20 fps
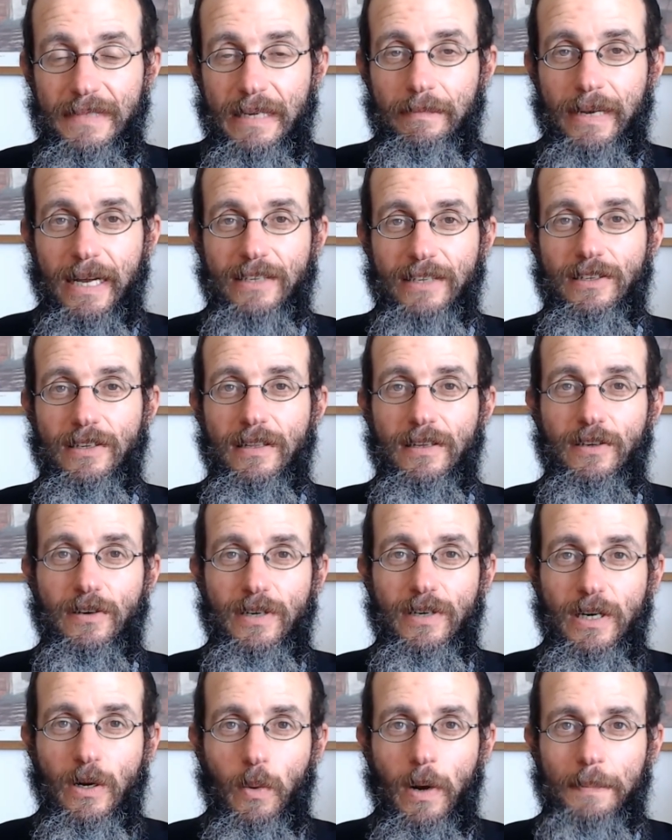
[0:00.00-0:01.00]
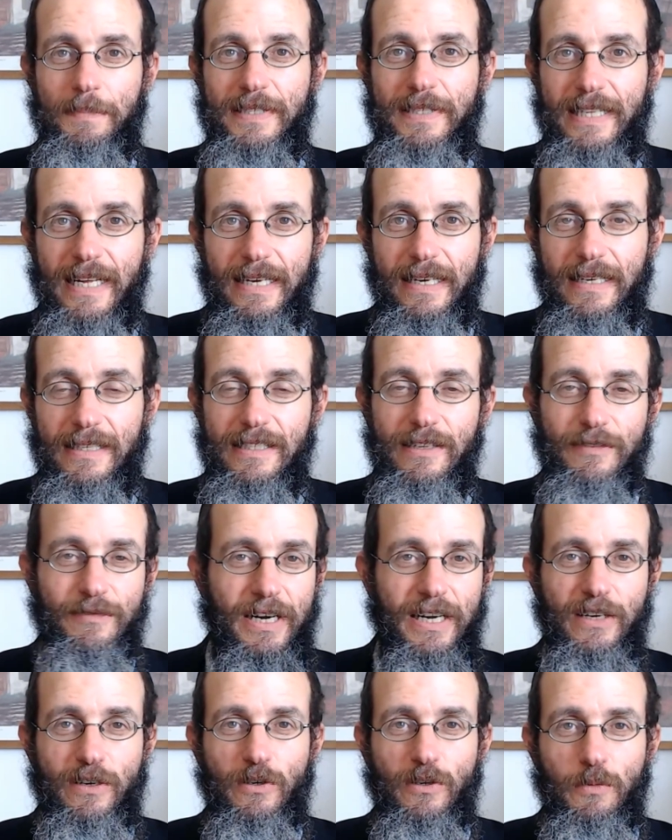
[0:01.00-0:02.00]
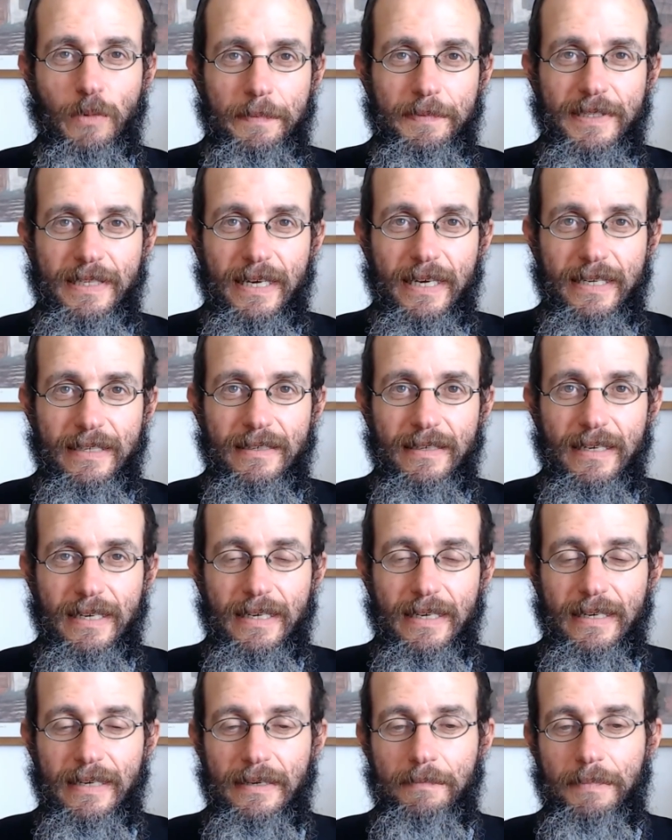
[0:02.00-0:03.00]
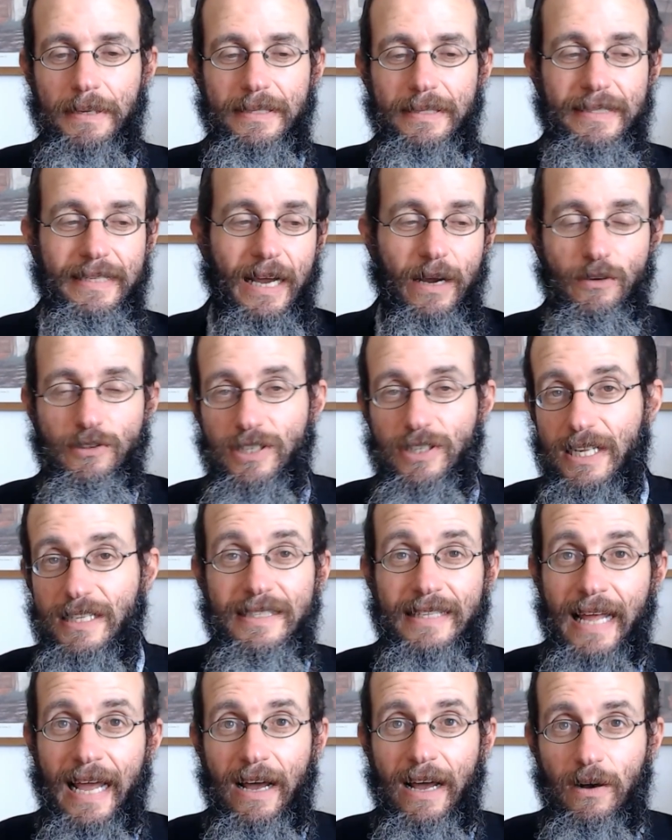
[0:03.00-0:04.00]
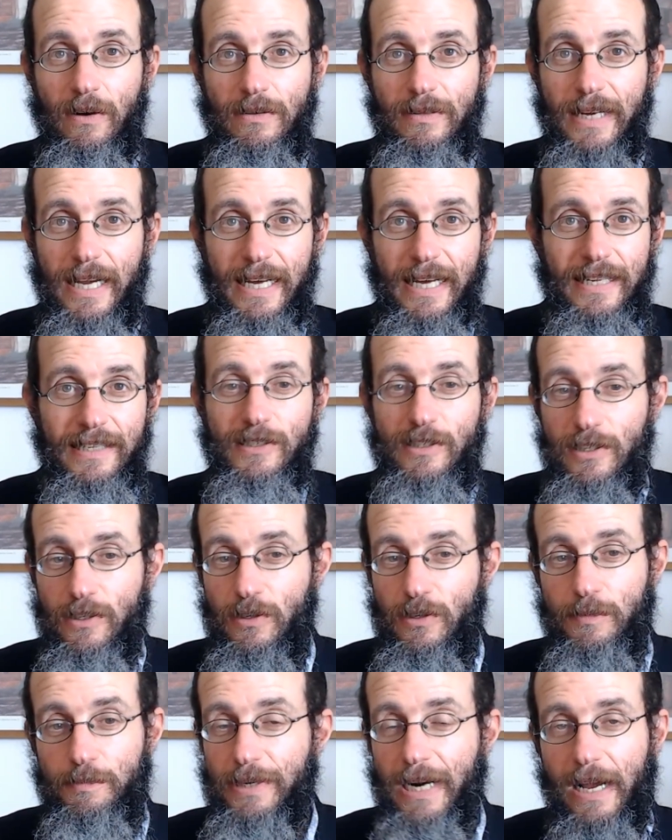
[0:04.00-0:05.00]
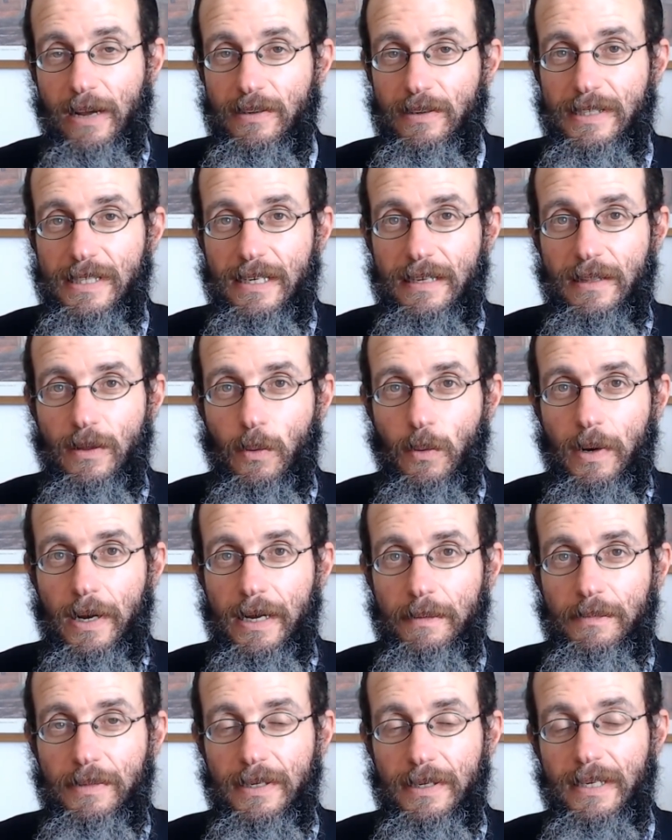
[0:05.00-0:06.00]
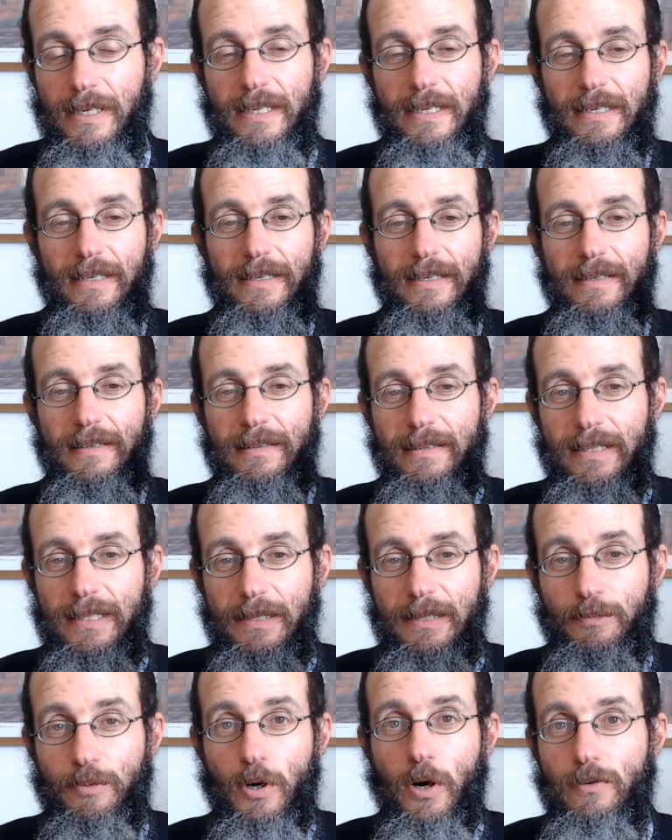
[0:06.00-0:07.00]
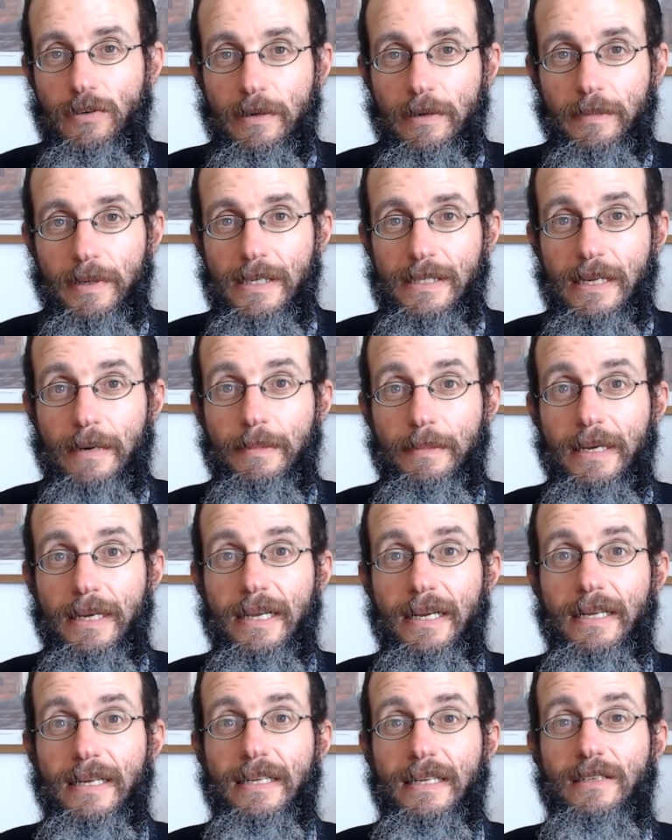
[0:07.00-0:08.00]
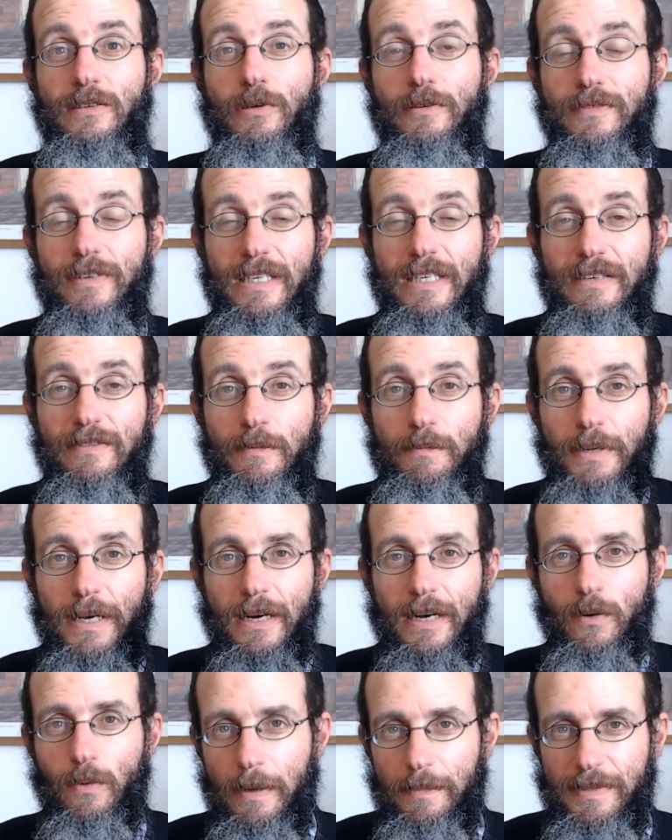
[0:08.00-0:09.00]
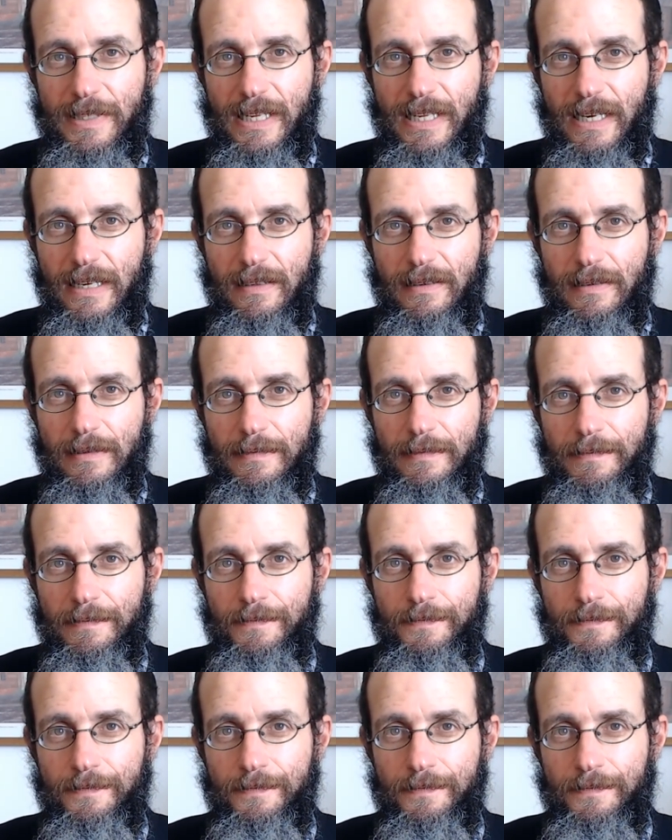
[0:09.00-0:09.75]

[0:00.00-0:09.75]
Imagine that you're in a website, it's a very good website, but just now, as you're browsing the web, the programmers are making it into an even better website.